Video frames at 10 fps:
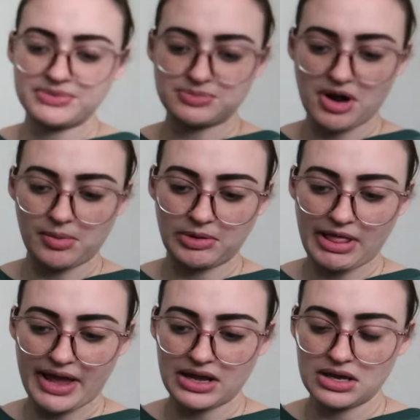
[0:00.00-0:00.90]
up to probably
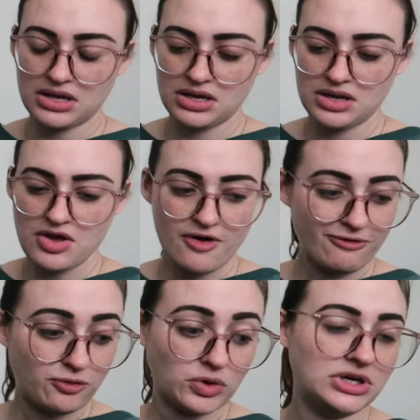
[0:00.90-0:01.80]
like
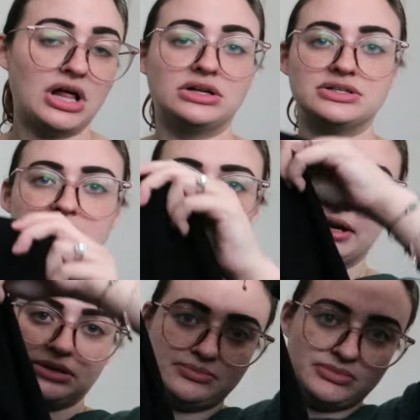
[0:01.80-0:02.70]
$4 an
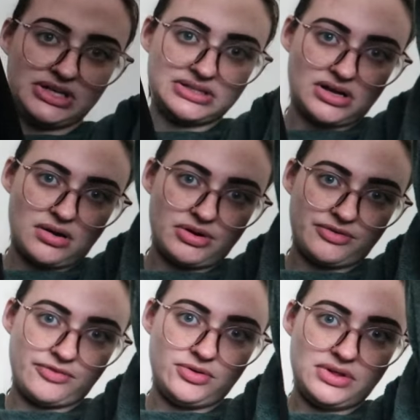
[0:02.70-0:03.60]
item because I got rid of
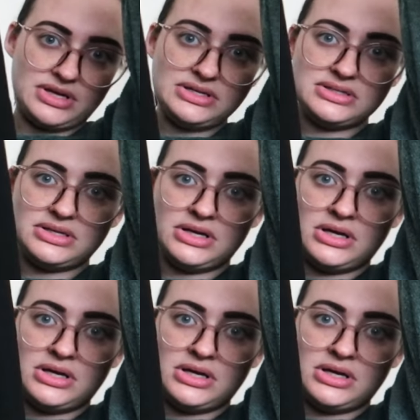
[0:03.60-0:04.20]
a few things